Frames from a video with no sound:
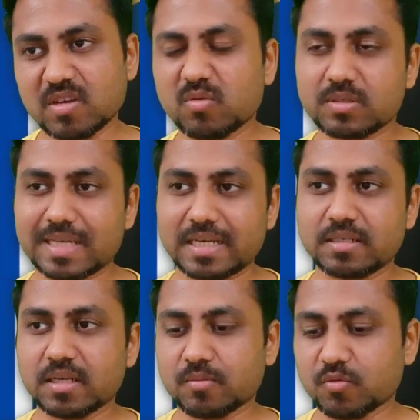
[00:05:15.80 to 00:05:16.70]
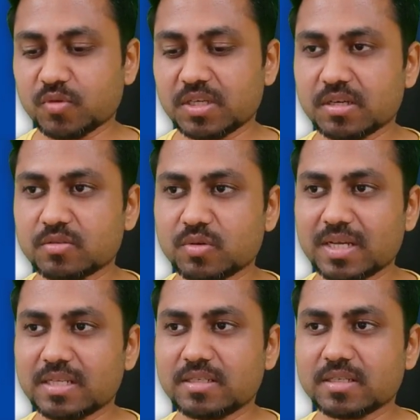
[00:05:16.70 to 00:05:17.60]
site name over here. So
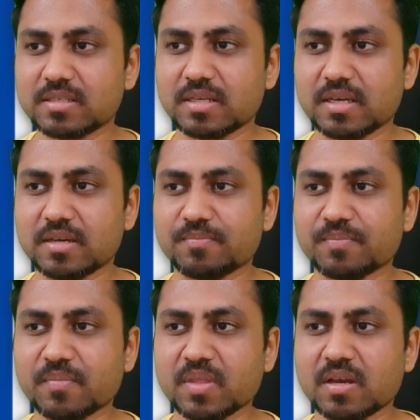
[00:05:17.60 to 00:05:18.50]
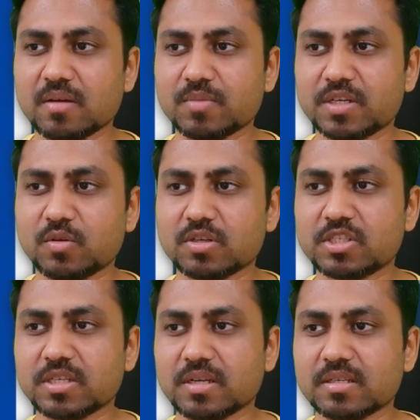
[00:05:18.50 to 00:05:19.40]
I'll just say
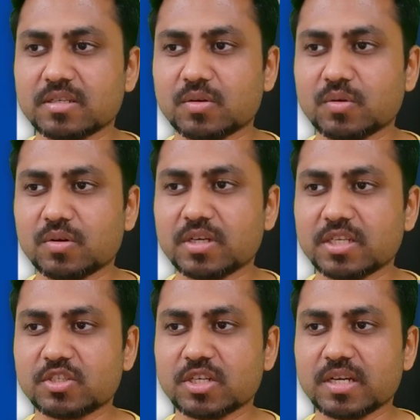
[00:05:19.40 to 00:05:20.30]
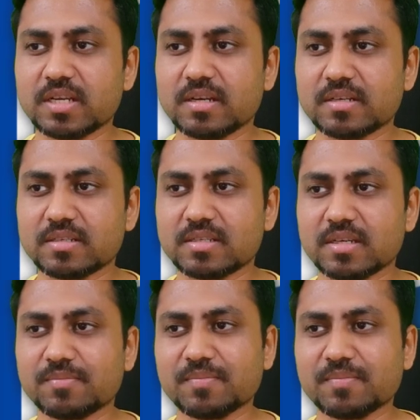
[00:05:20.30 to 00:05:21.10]
amit.shirasao.agile. Let us say